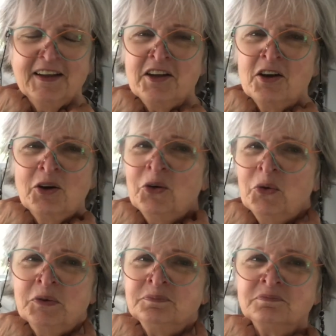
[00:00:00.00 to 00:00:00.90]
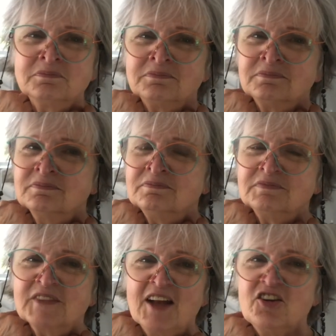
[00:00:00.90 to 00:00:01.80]
You know,
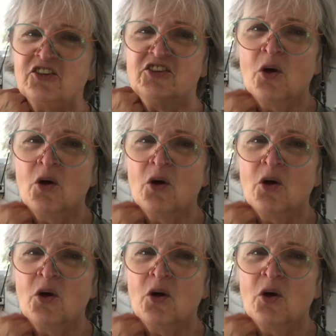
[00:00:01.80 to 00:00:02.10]
I just